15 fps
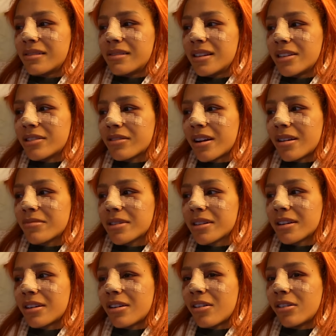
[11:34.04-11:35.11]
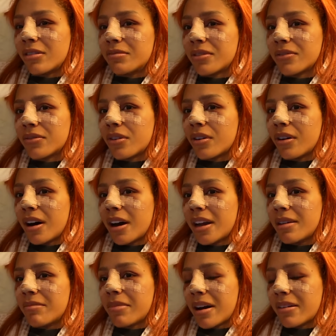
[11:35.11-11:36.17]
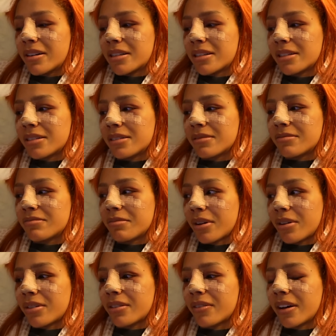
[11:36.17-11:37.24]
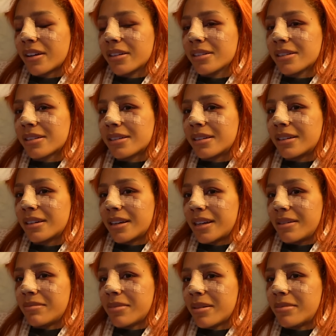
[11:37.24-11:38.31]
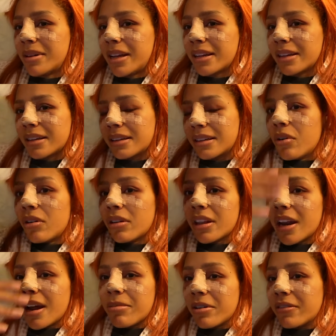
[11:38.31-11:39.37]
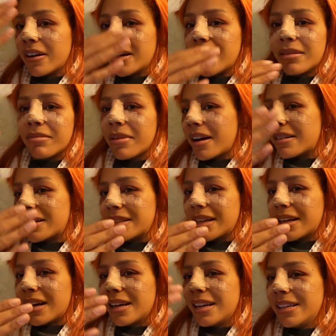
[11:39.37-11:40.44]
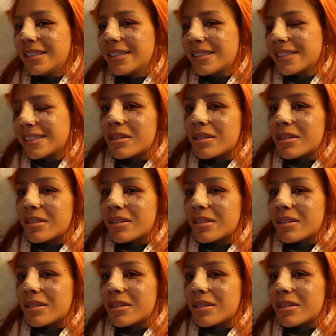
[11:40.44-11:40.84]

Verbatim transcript: these cramps are going to hold before I embarrass both of us in public. More than I'm already embarrassing us.